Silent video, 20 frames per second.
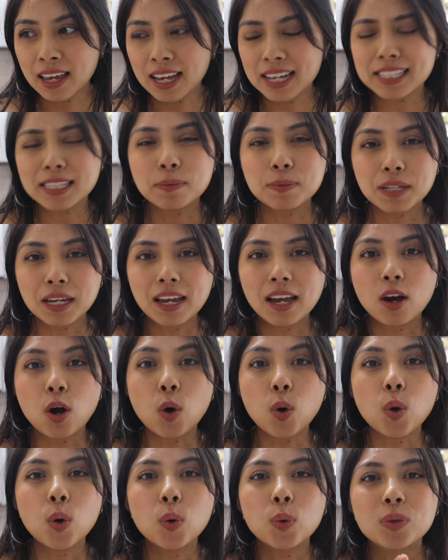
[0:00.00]
Except I,
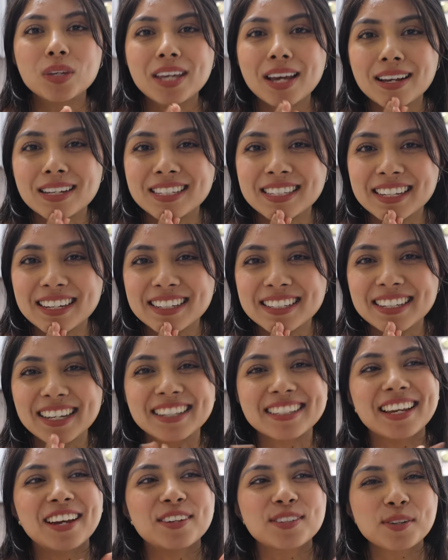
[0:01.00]
oh yes, yes,
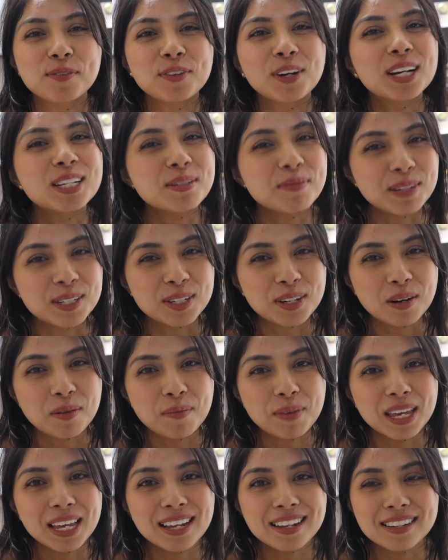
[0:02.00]
yes, I also forgot to mention I'm
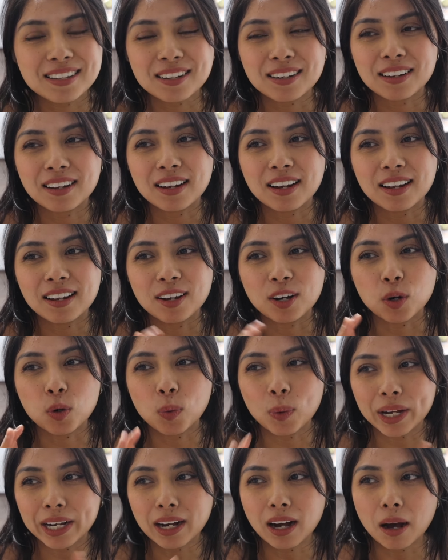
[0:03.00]
making a
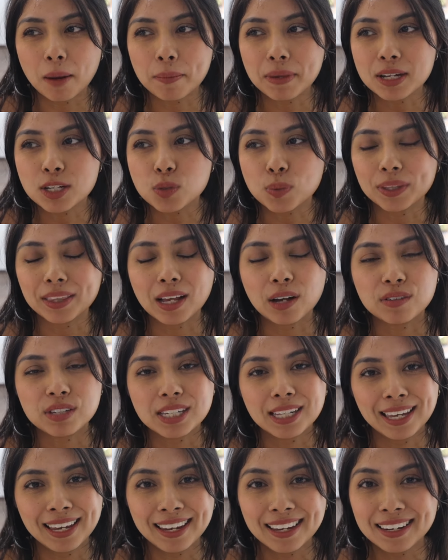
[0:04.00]
quick hummus without
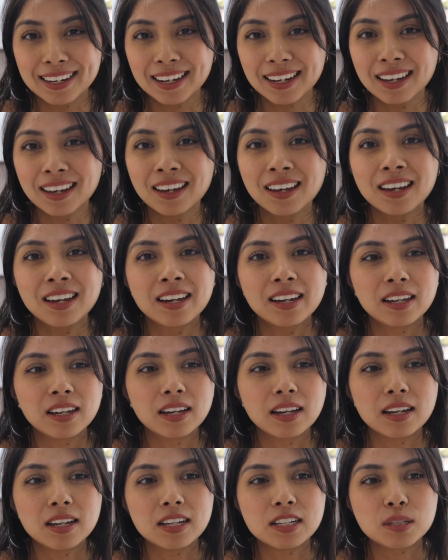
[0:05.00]
tahini
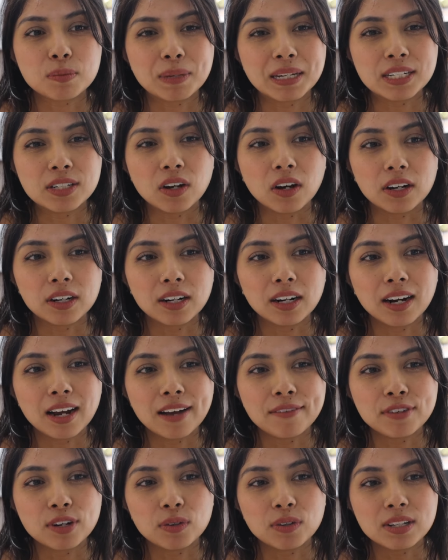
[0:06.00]
because my daughter,
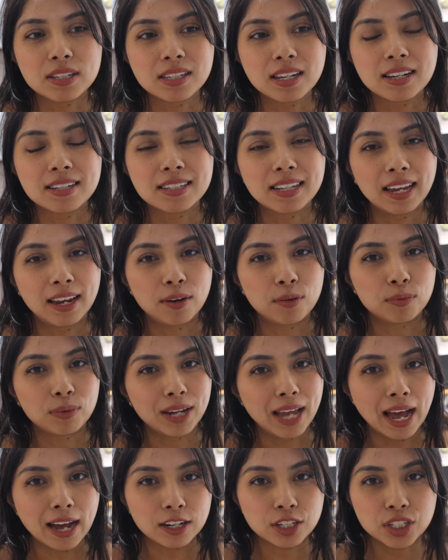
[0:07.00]
I've noticed, has a
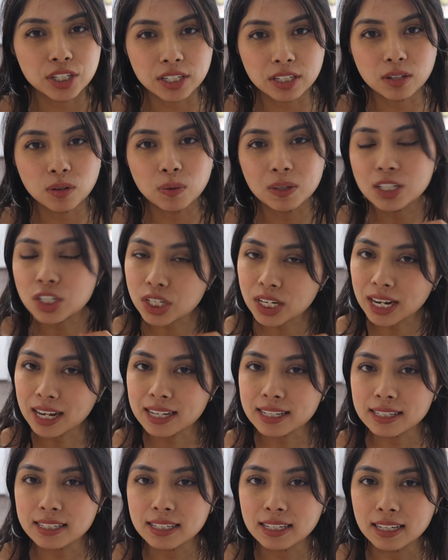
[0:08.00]
reaction when she
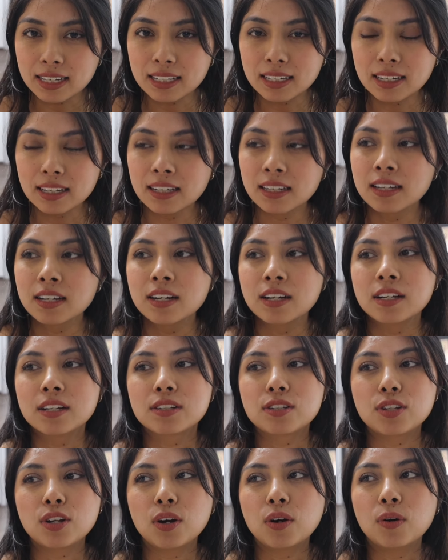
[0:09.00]
has tahini.
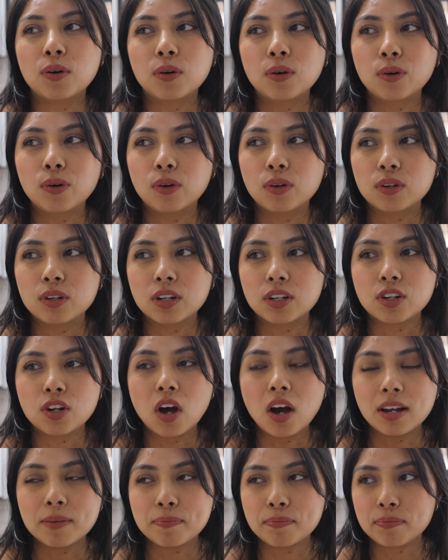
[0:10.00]
So
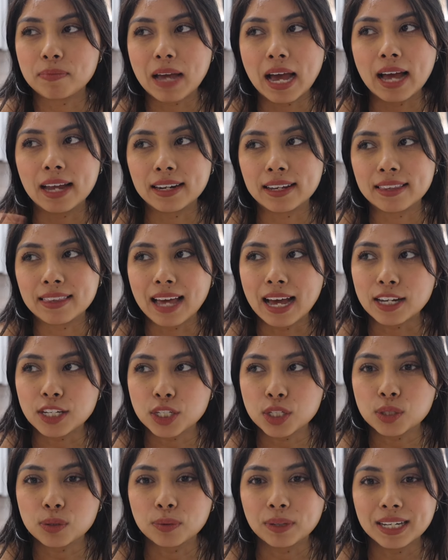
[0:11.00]
not adding that
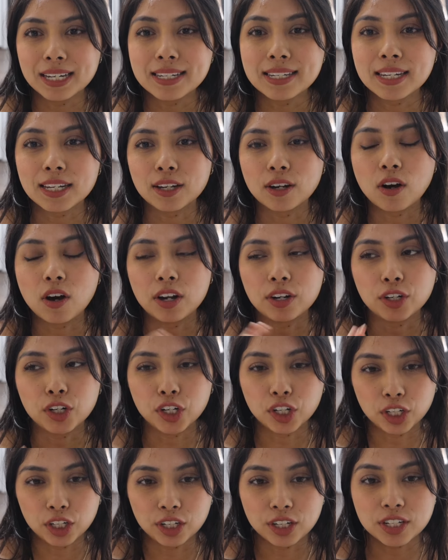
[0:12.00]
to it on
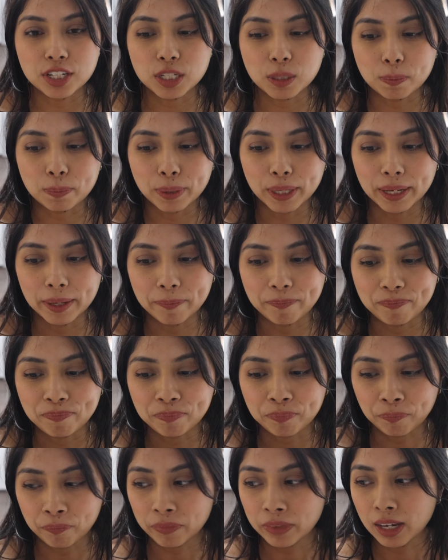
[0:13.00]
hers, but
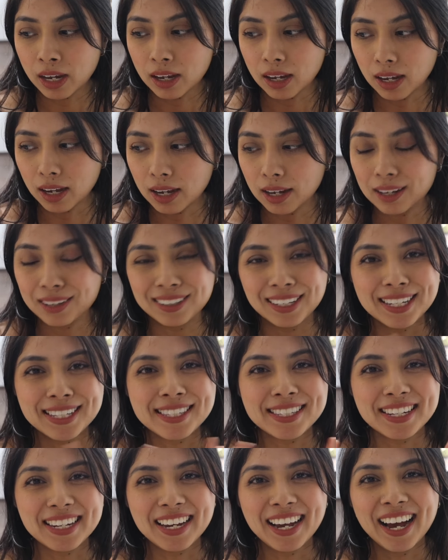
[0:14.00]
uh,
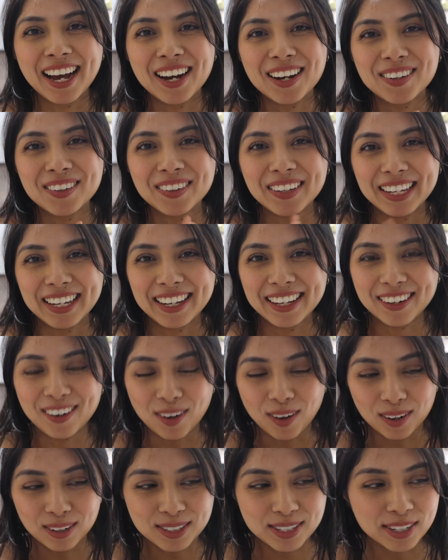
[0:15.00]
let's see how it
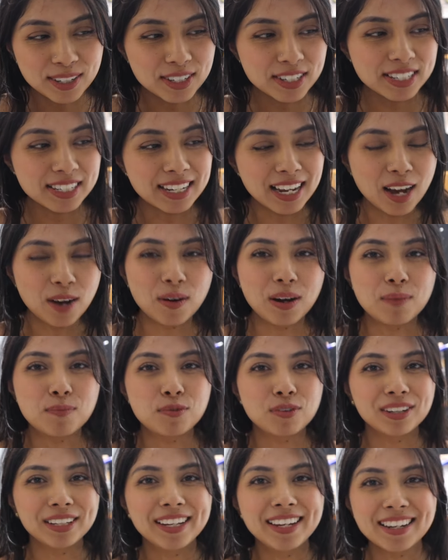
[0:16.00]
all turns out. I'm
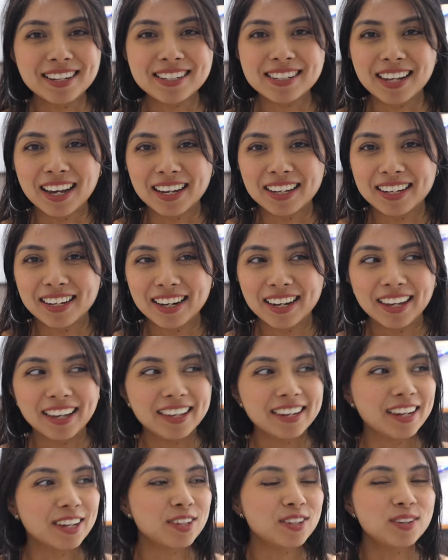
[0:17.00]
really
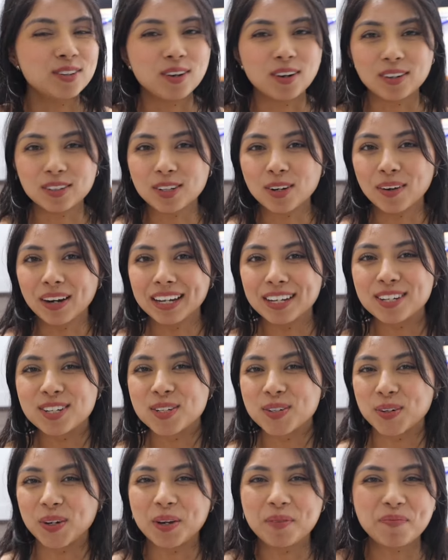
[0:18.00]
excited. Y'all know I
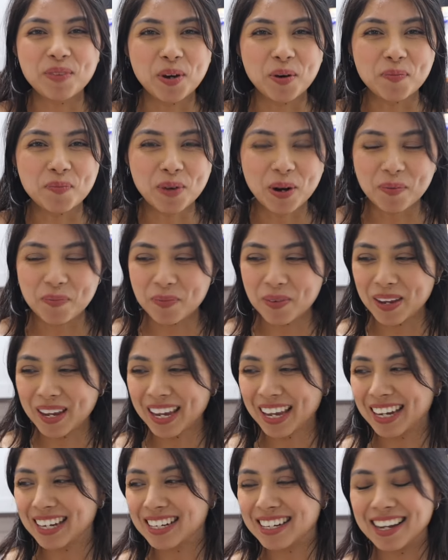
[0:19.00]
enjoy meal
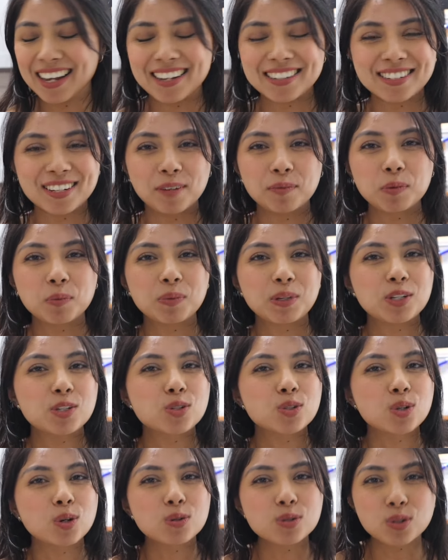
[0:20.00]
prepping and it has helped me
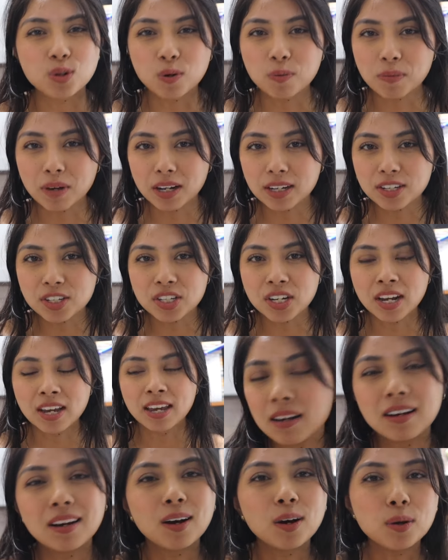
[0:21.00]
so, so much.
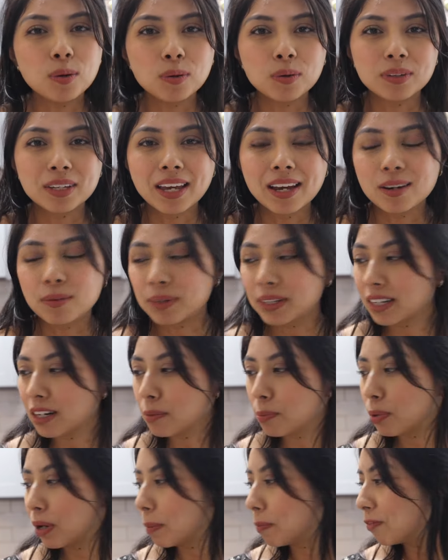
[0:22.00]
Oh yeah, we're
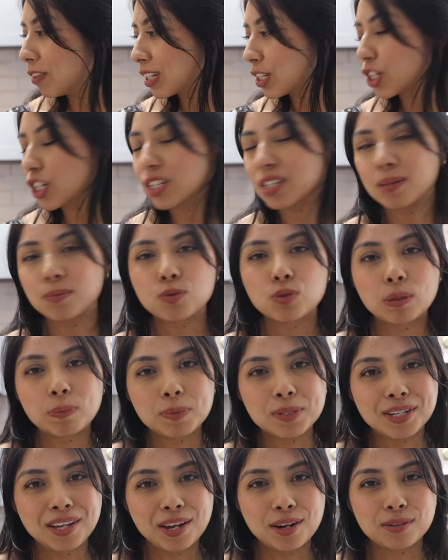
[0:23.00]
gonna prep Victor some sweet
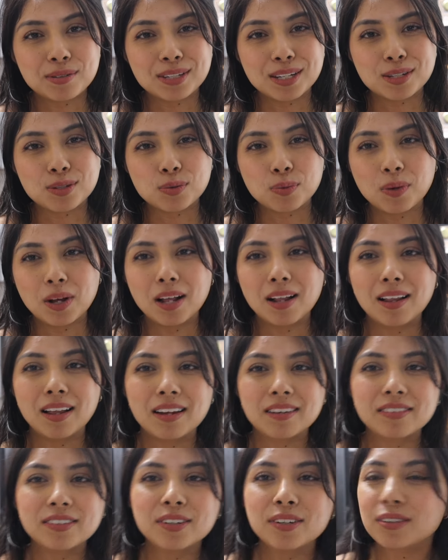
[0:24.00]
potatoes as well.
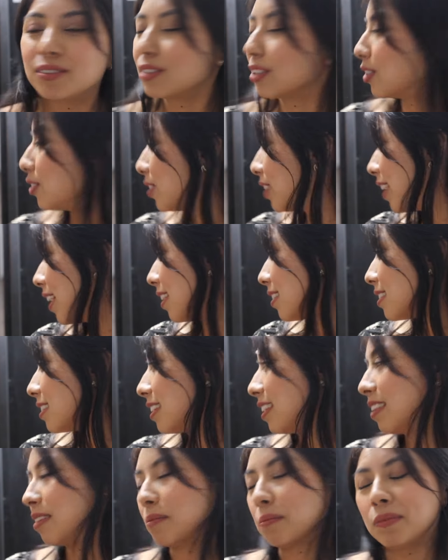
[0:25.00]
I don't know, no you can't
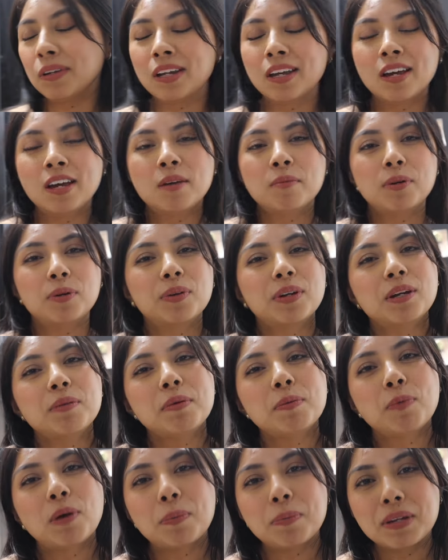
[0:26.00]
see them. But we're gonna
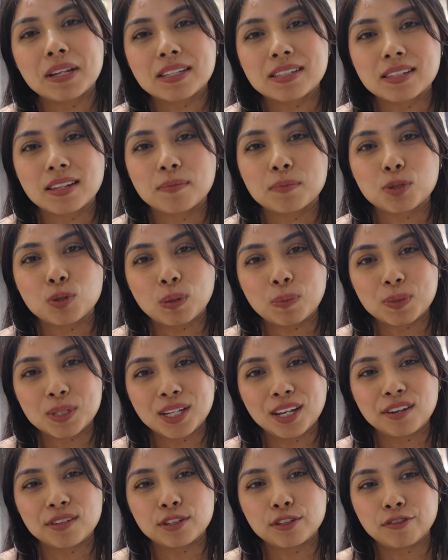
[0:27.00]
be prepping some sweet
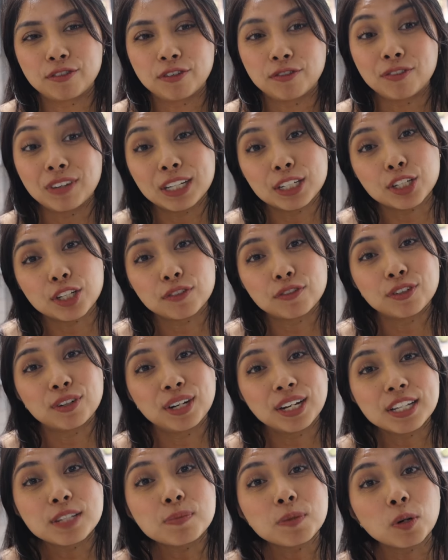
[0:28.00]
potatoes for Victor for
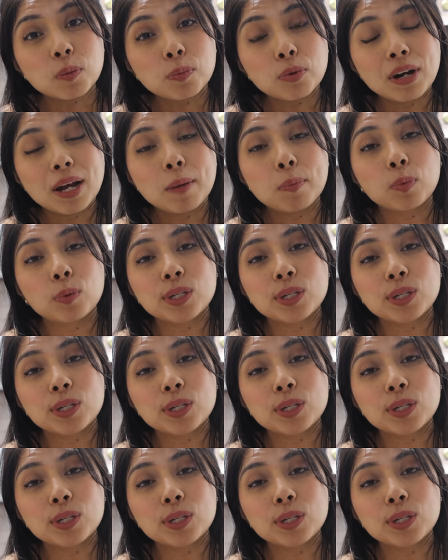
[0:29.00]
his meal prep.